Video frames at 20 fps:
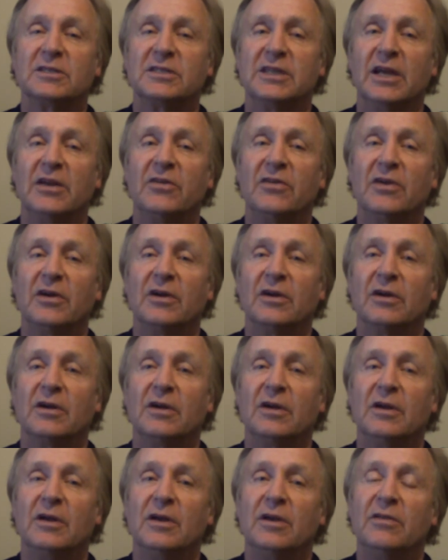center
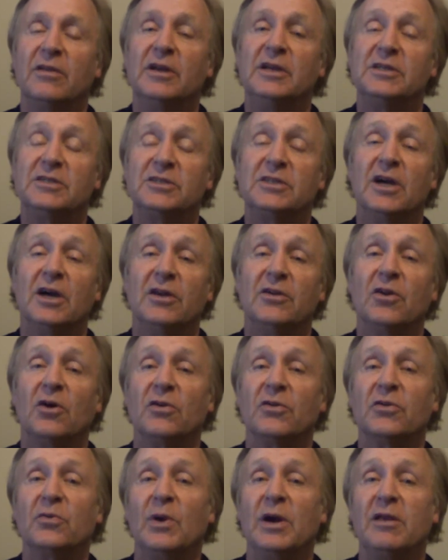that is turned
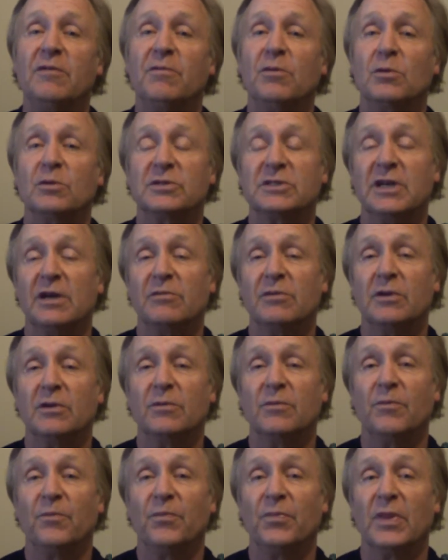on 24/7.
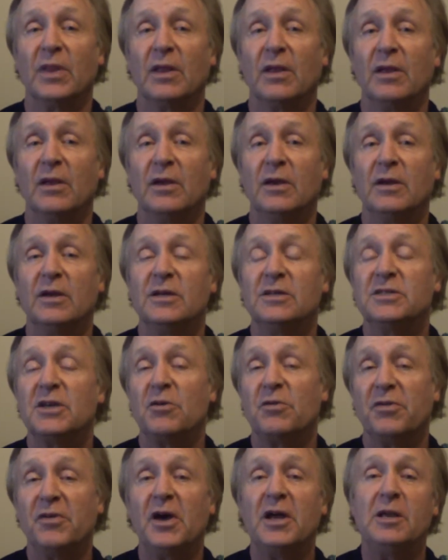
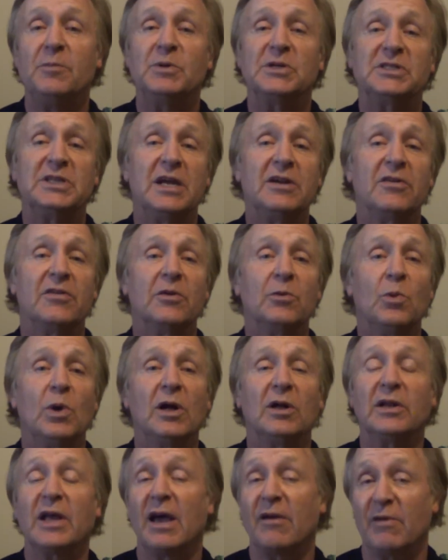So 30% of the
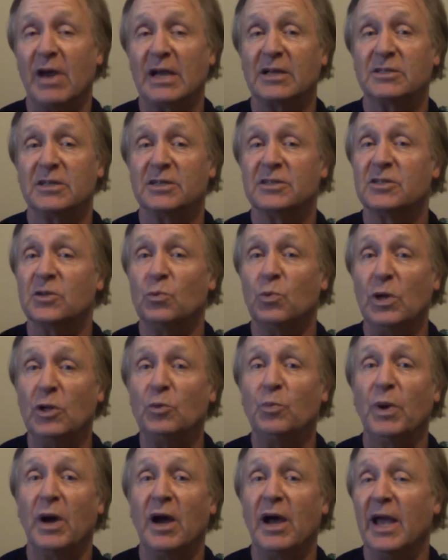world have access to
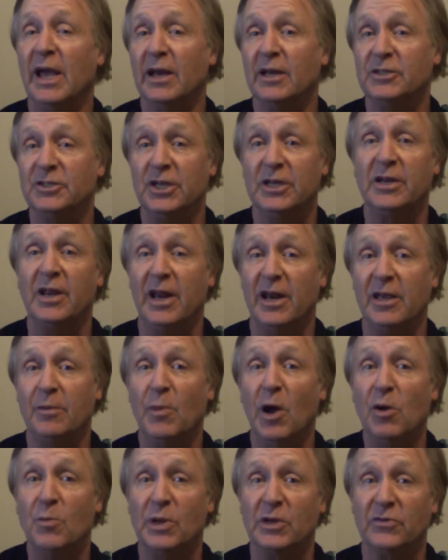willpower energy at any
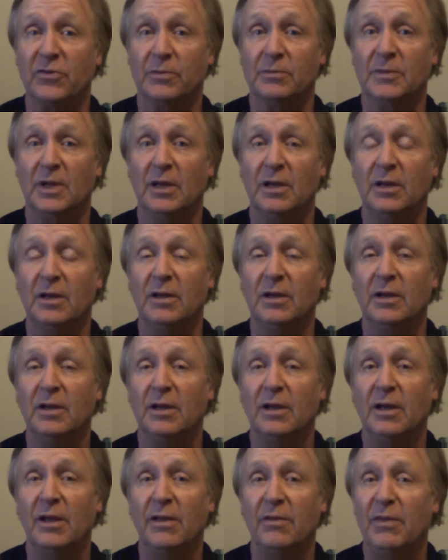moment.
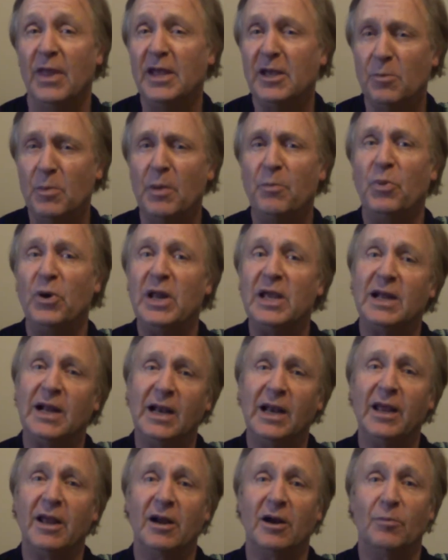They can be pretty
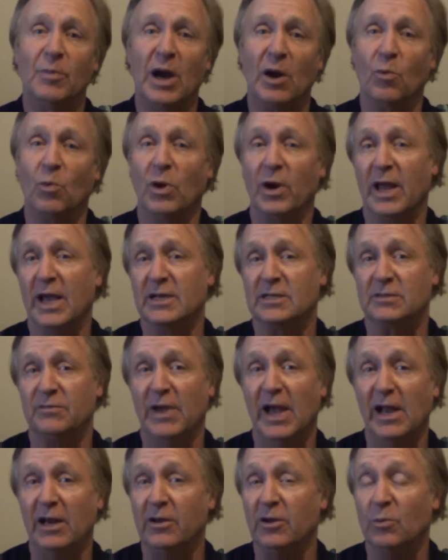clear about what has
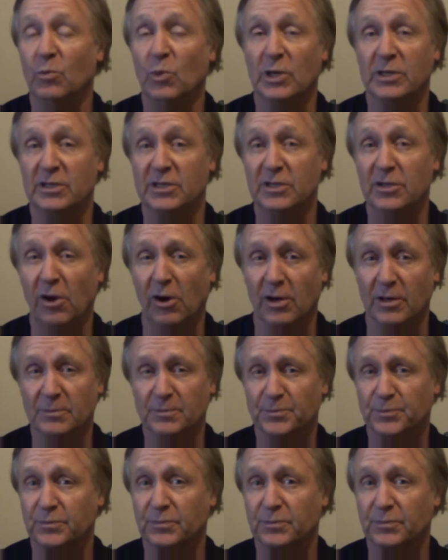value and what does not,